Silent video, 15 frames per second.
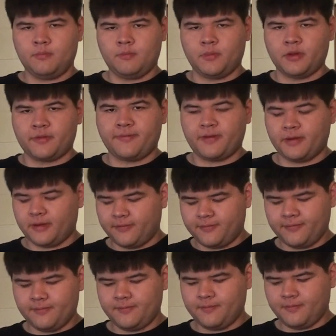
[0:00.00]
Mach
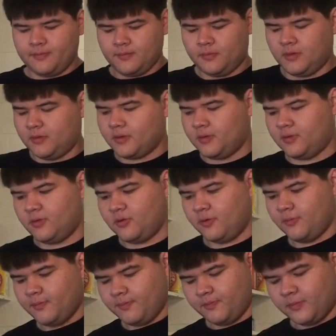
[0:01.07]
5. You can do your
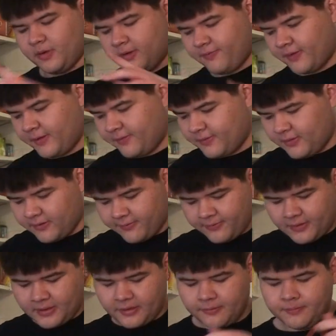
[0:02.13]
Mach 5 stuff
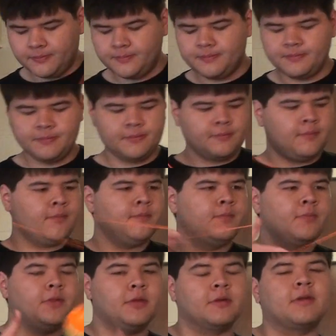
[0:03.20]
now.
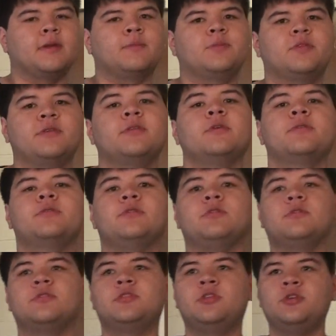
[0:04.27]
Okay, so those
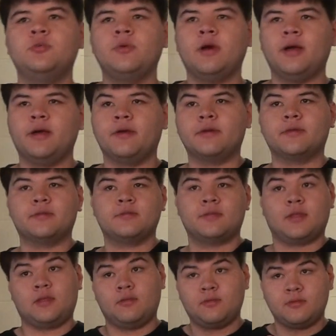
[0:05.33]
are two HUGs
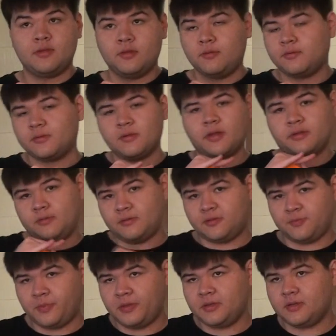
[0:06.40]
that you see used a lot in
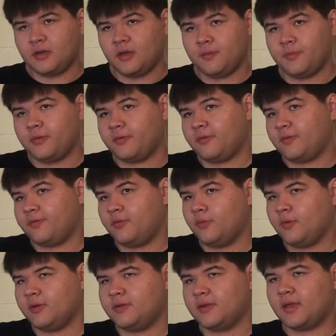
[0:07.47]
speed combos. If you
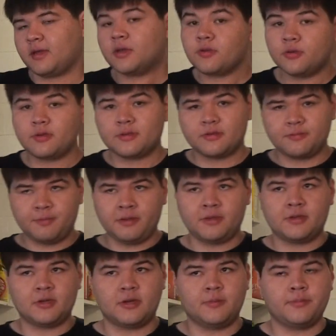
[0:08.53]
want to get good at
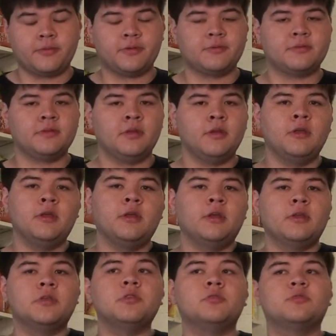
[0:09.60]
speed combos,
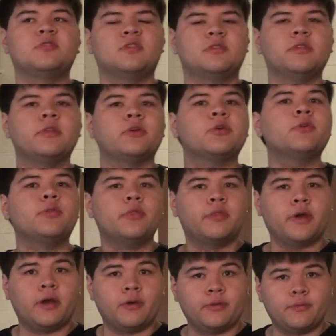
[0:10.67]
you should learn
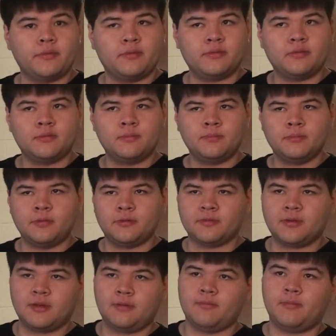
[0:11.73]
those.
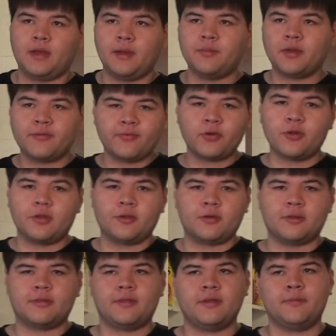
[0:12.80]
Okay, I'm not very good
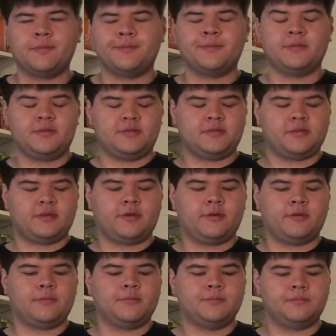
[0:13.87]
at them, so